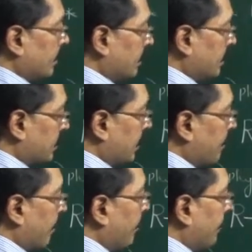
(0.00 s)
This
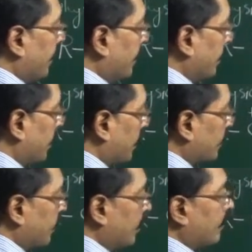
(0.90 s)
type of
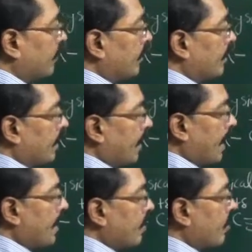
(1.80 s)
intermolecular
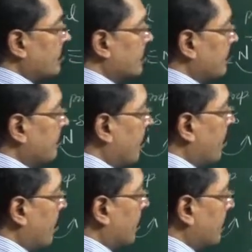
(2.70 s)
hydrogen
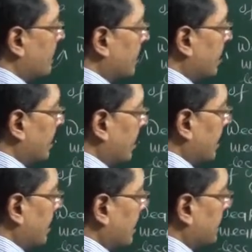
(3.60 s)
bond
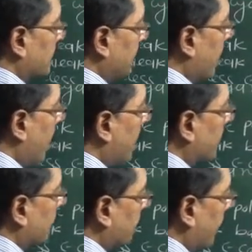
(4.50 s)
is
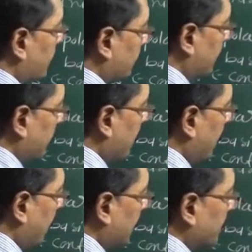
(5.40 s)
not
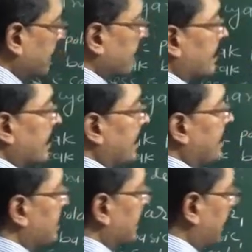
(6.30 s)
possible
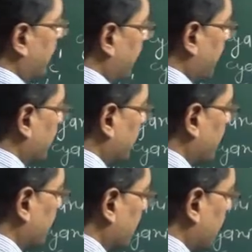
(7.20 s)
in cyanide.
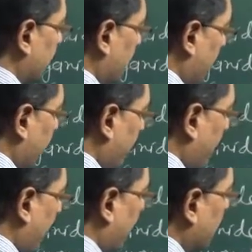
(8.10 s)
They are
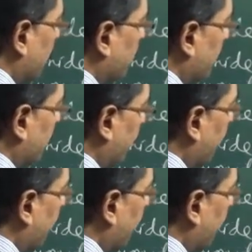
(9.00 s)
polar, but then